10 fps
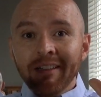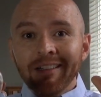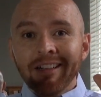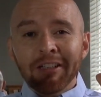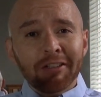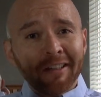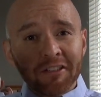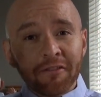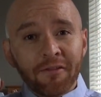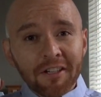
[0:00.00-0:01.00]
You could call
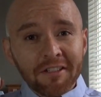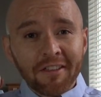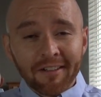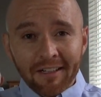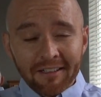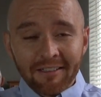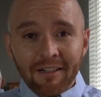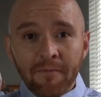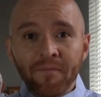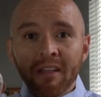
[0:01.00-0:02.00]
it the fridge theory,
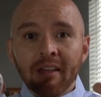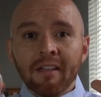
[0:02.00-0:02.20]
right?